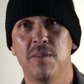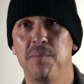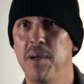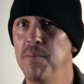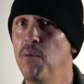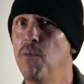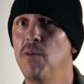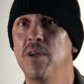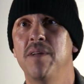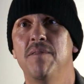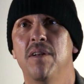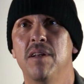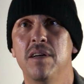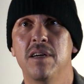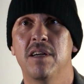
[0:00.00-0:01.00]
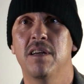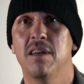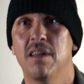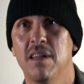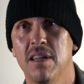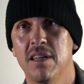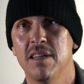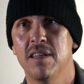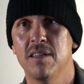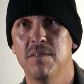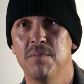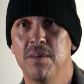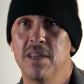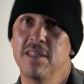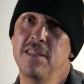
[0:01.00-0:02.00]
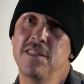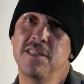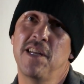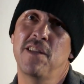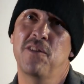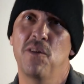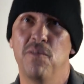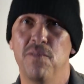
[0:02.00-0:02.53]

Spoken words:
the people won't even look, because it's not their